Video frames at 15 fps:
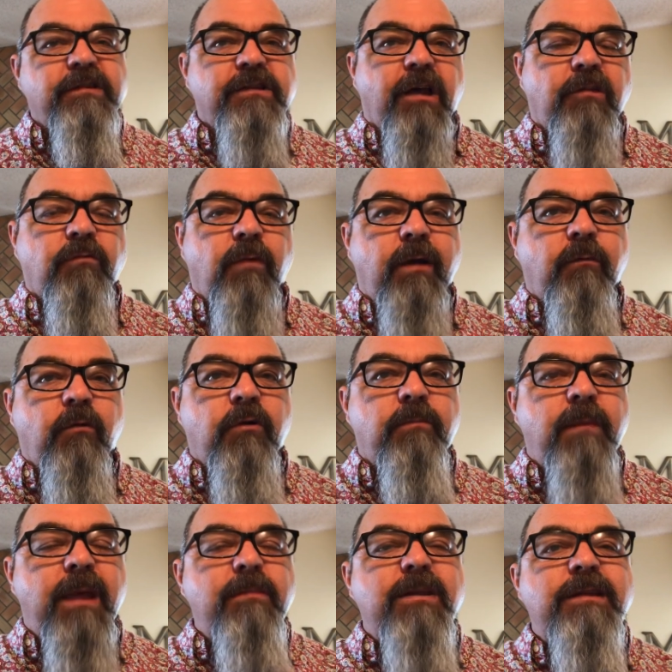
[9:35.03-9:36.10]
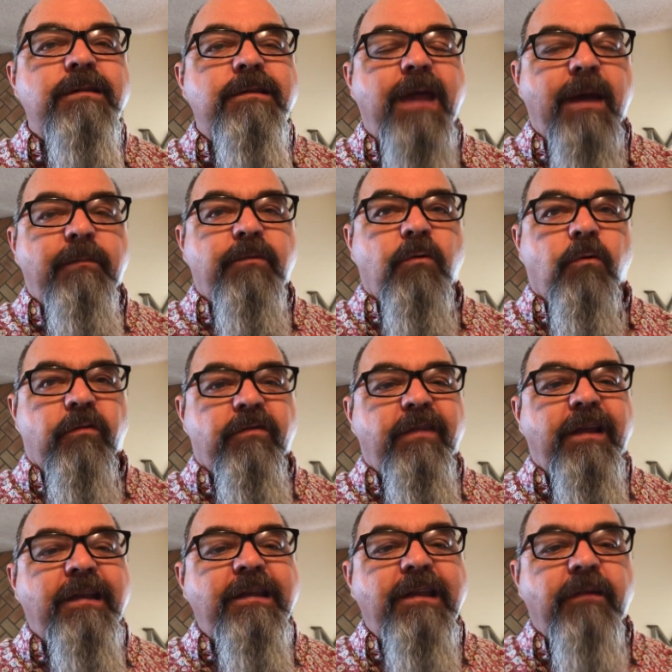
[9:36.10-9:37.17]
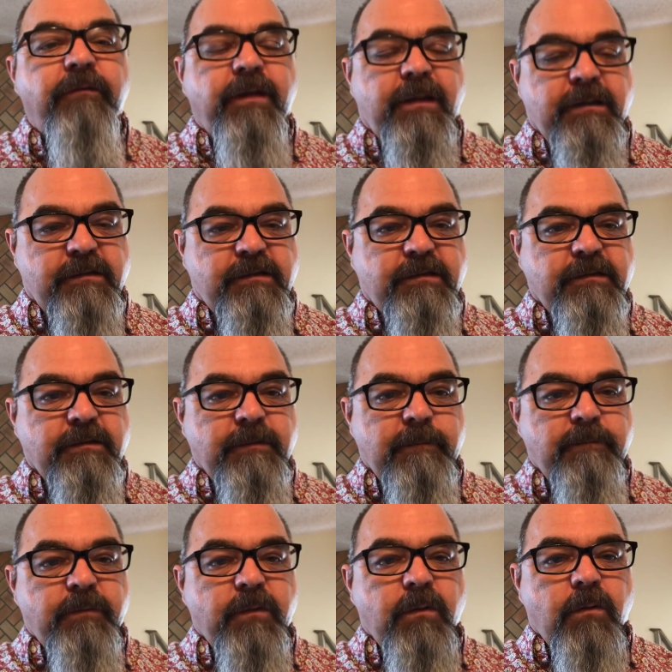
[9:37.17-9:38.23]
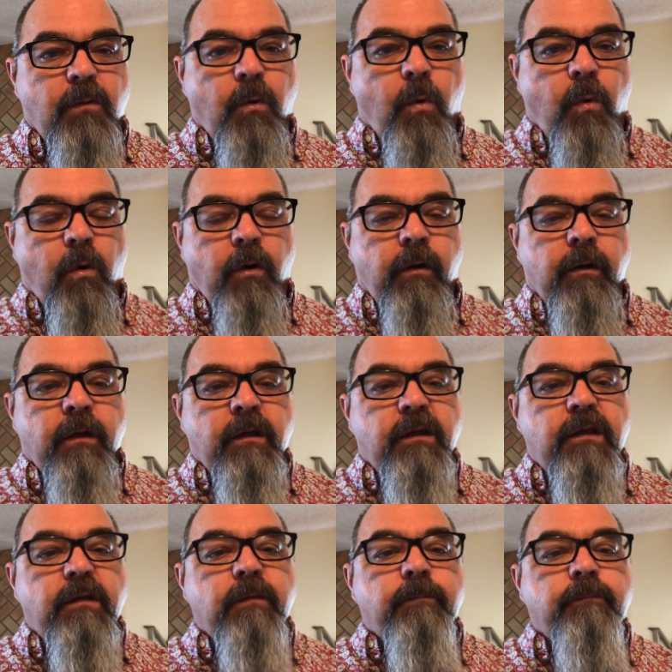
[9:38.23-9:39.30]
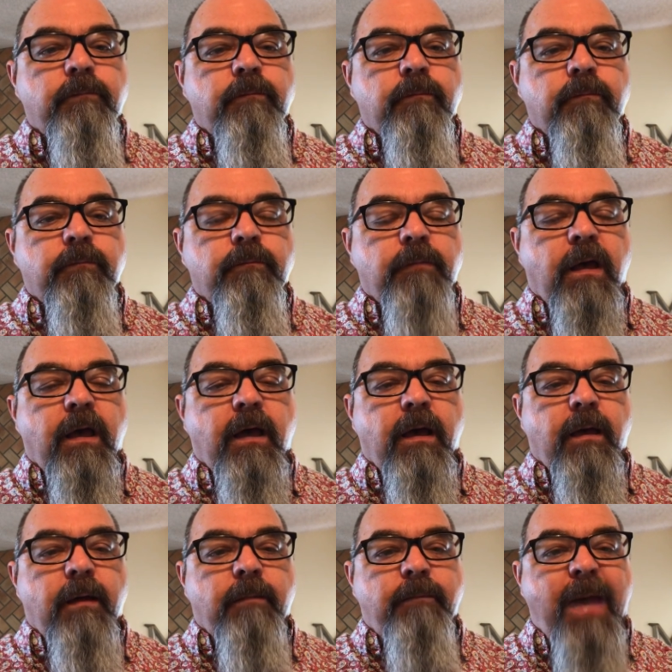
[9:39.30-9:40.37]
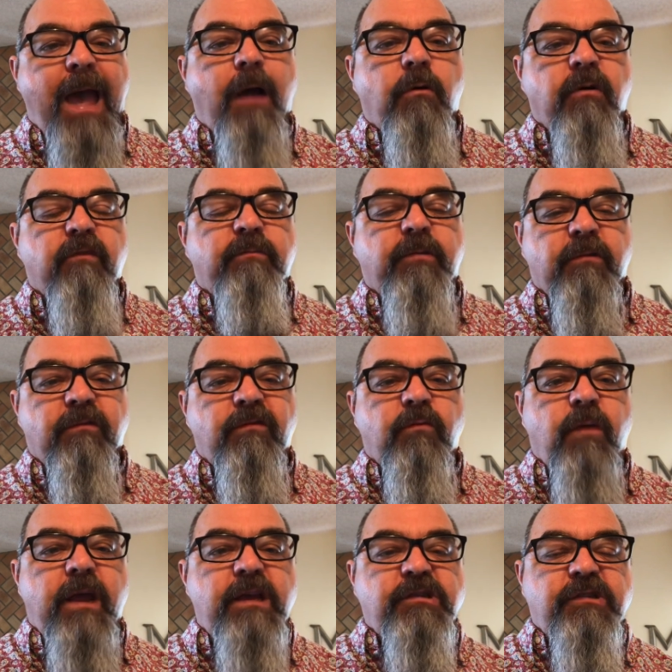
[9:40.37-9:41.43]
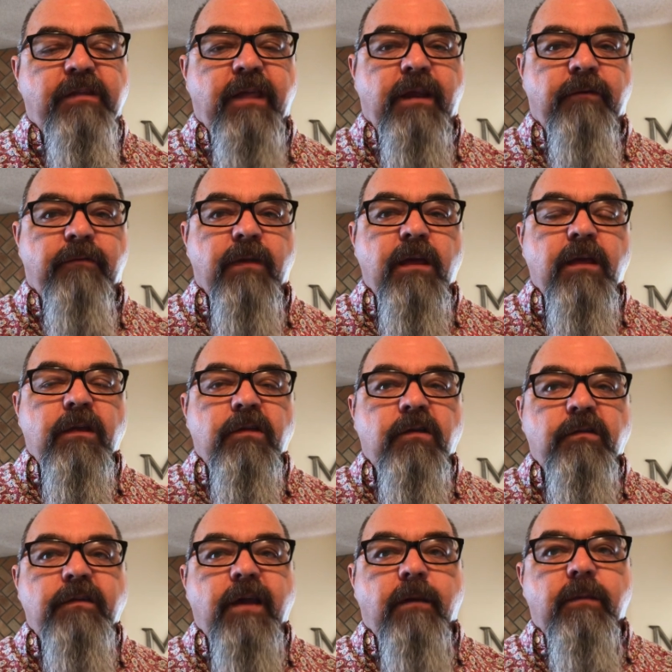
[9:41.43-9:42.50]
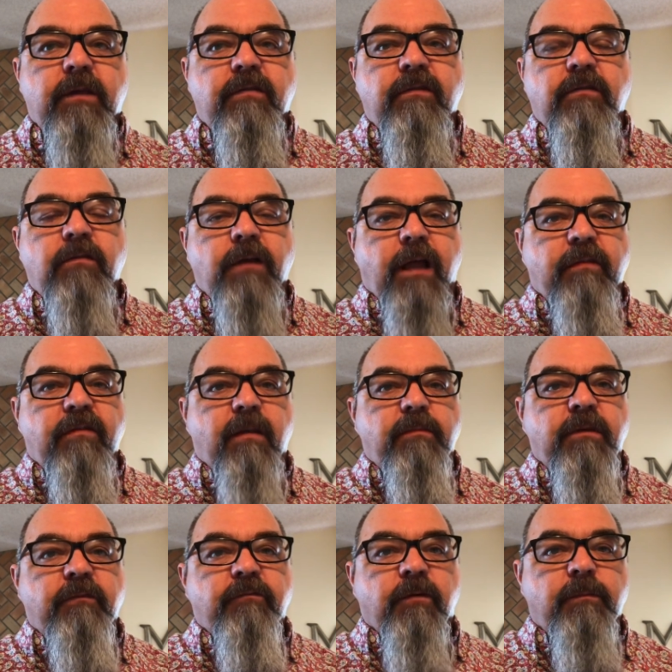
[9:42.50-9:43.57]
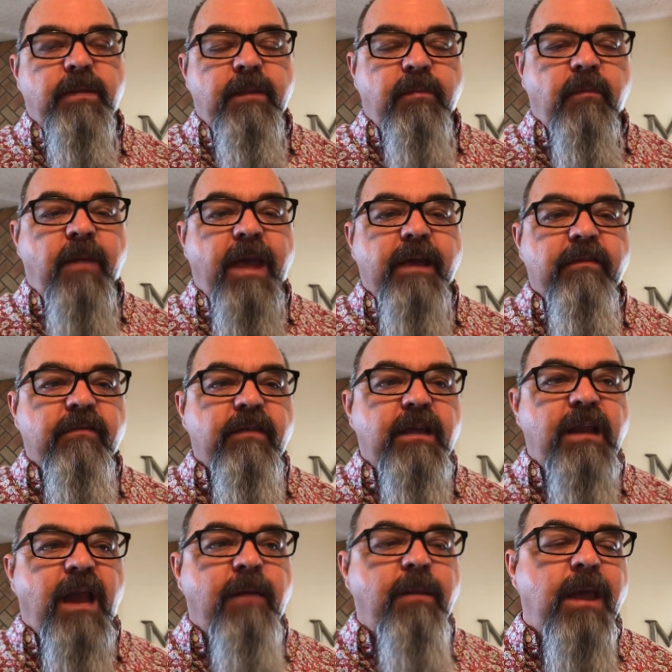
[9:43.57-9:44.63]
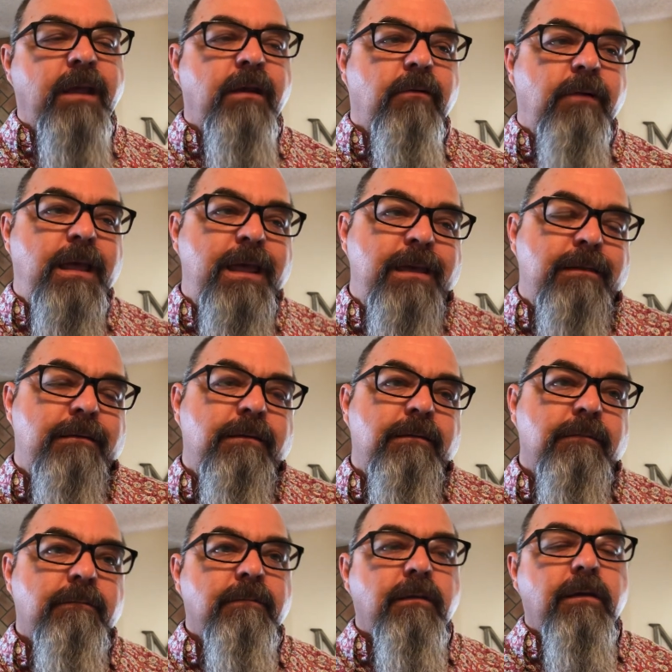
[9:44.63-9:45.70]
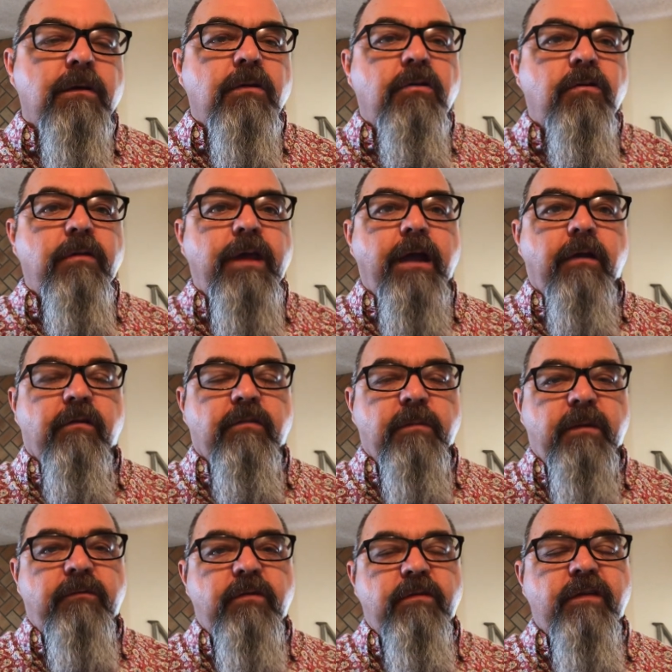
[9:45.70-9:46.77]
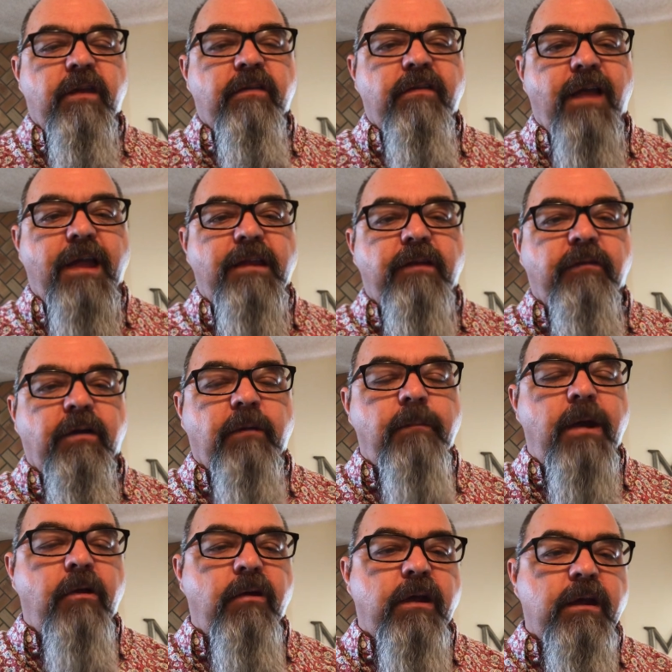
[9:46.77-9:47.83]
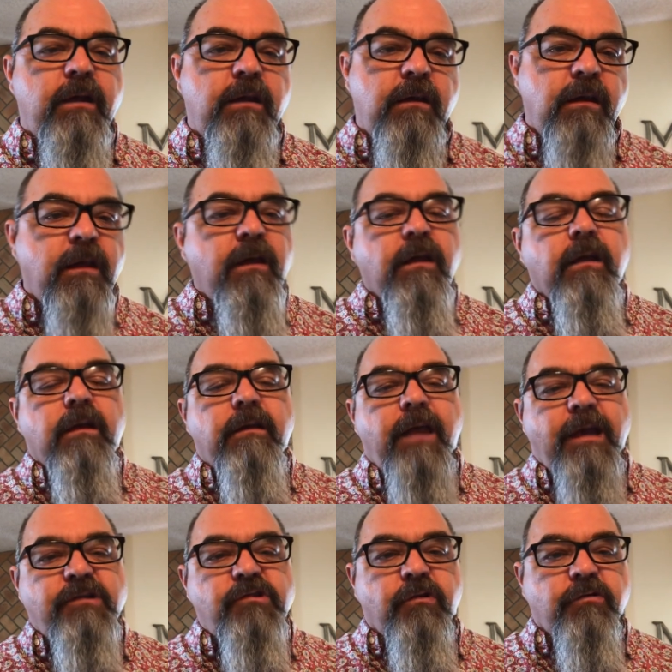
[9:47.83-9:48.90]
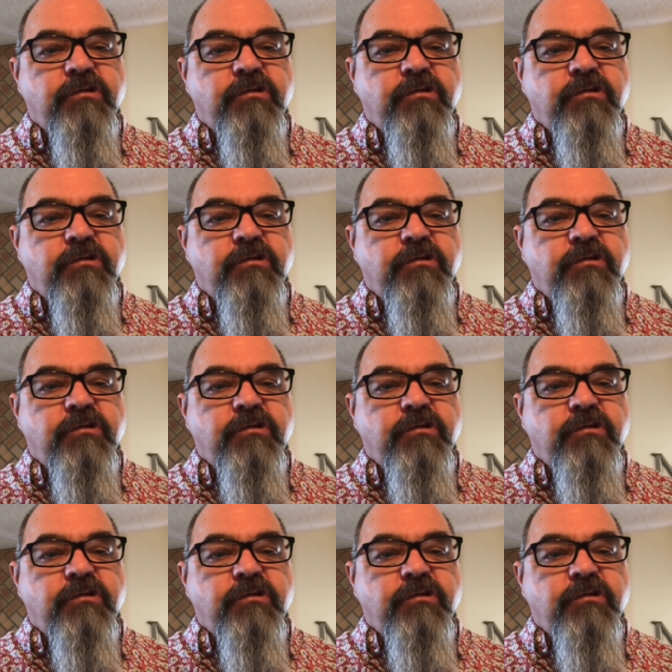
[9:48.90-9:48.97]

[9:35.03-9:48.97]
not the right word, maybe depth or significance or uh, power of persuasion. That if you tell me you got something from People magazine, I might go, eh, who cares? But if you say Scientific American, National